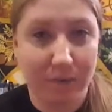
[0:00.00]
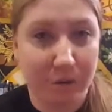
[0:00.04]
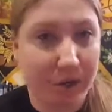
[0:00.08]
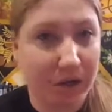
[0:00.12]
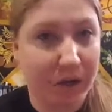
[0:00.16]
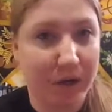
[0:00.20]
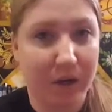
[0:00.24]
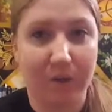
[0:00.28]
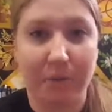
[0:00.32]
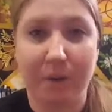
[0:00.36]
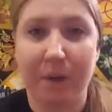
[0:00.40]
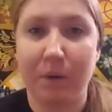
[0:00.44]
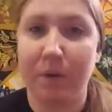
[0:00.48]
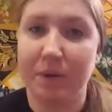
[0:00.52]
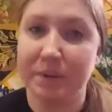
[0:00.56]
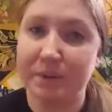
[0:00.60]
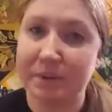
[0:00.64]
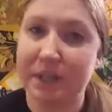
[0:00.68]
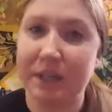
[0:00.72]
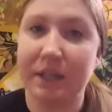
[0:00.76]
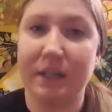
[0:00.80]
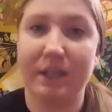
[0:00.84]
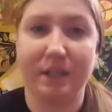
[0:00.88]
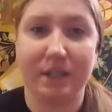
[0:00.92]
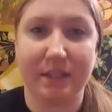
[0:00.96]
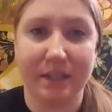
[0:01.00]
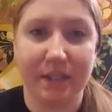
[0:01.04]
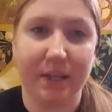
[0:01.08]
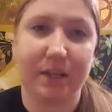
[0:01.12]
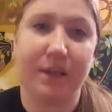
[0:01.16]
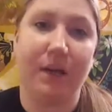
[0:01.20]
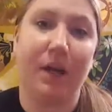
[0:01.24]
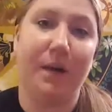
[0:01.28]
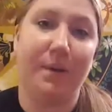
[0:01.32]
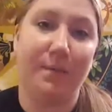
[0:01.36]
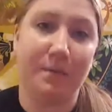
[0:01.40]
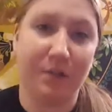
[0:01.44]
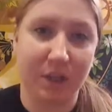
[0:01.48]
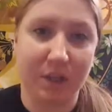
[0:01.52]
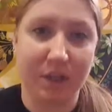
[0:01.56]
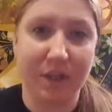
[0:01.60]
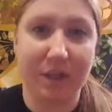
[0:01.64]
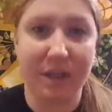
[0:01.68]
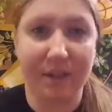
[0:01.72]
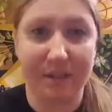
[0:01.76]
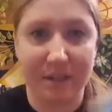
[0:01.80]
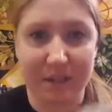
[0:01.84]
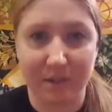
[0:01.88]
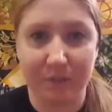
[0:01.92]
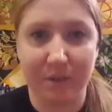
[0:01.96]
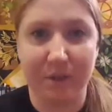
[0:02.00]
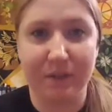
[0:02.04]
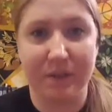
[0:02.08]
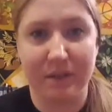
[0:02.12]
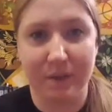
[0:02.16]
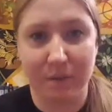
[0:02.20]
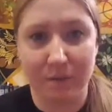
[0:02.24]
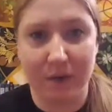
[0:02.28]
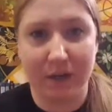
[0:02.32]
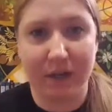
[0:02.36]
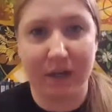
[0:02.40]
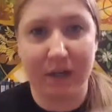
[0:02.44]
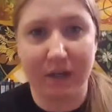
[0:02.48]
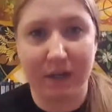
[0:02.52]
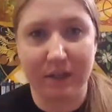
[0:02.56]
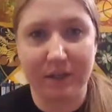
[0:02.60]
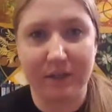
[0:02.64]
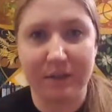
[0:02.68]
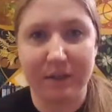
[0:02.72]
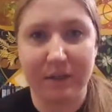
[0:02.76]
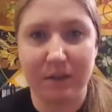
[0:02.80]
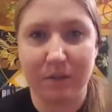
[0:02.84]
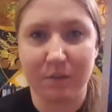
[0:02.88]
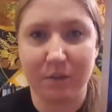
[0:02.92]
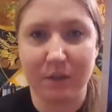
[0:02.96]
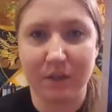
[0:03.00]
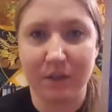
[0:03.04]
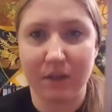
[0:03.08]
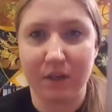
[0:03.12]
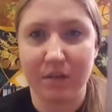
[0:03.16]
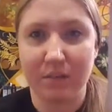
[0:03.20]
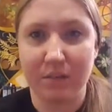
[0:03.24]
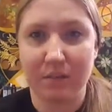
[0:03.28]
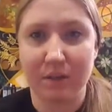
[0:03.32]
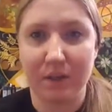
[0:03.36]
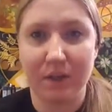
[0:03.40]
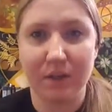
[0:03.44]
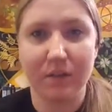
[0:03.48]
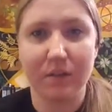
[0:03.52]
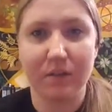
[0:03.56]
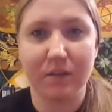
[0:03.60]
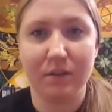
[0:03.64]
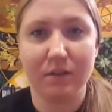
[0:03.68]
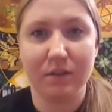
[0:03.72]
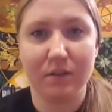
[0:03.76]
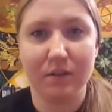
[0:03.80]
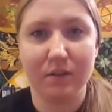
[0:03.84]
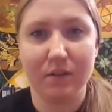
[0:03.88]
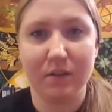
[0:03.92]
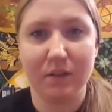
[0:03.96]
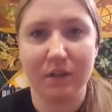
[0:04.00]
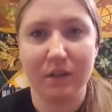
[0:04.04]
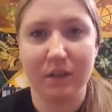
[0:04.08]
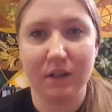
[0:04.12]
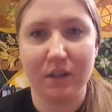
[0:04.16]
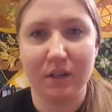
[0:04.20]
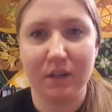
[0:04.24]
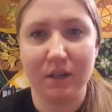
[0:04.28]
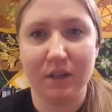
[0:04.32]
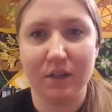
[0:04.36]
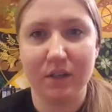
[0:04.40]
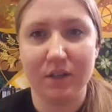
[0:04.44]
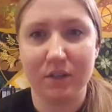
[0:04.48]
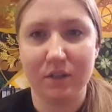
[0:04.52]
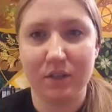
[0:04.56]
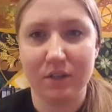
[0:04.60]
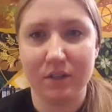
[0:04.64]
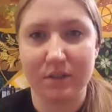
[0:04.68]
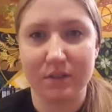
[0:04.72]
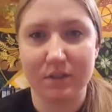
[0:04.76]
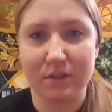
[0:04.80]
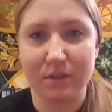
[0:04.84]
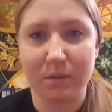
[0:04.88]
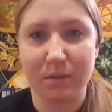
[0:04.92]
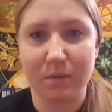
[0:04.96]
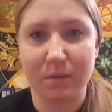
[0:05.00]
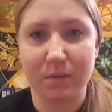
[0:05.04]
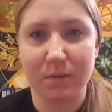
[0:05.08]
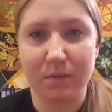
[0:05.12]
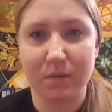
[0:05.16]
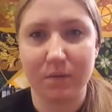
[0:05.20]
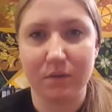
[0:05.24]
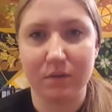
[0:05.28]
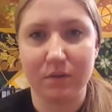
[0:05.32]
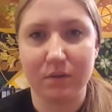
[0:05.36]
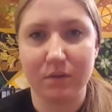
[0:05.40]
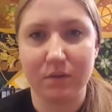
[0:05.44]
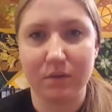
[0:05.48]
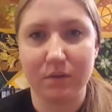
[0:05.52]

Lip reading: put it on my website as a deck option in case someone does recognize it and want it, but it's just so cool.